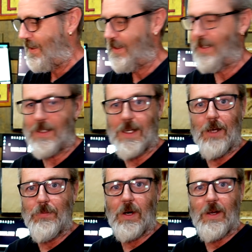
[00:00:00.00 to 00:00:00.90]
yet
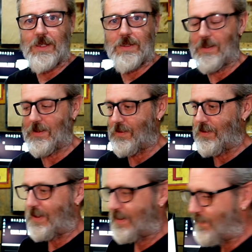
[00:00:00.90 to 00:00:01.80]
GoPro has to do all
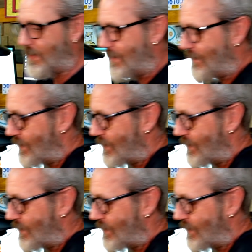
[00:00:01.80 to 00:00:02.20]
this, but